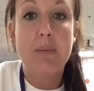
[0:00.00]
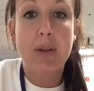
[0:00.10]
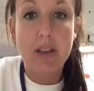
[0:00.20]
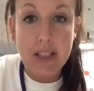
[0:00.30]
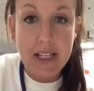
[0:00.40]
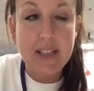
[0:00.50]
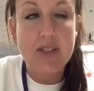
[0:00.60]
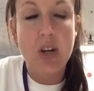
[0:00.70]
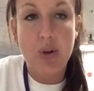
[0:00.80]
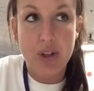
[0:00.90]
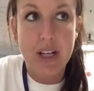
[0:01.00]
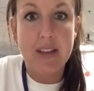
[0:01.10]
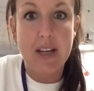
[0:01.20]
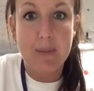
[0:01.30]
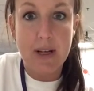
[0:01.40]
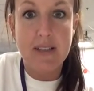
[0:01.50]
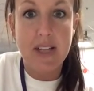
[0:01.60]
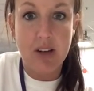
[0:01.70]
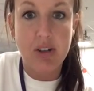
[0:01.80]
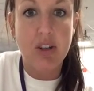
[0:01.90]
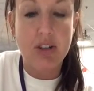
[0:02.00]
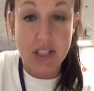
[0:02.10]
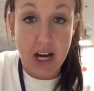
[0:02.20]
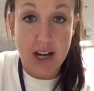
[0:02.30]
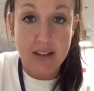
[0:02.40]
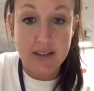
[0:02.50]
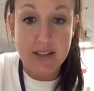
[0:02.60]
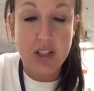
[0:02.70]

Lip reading: Please don't look at them until you're done.